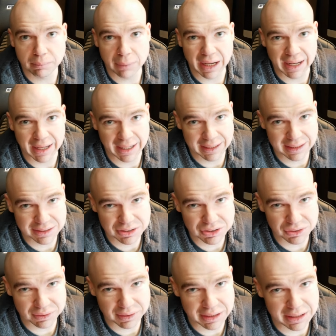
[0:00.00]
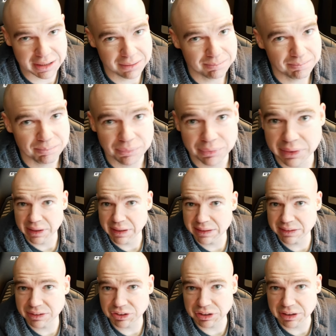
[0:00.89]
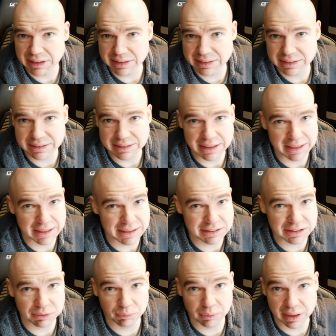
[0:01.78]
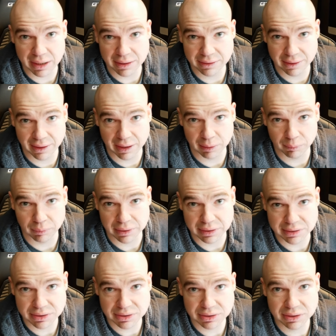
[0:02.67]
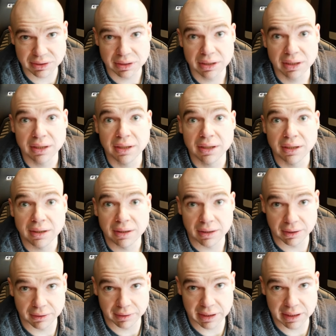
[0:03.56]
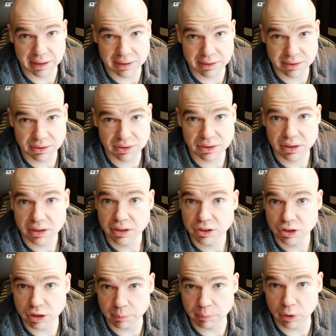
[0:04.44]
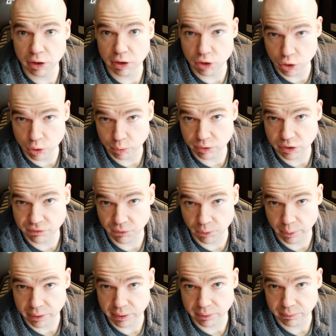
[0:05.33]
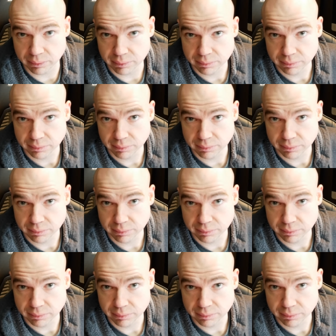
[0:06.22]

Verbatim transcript: Honestly, this just isn't what I thought it was. There is some good news for you.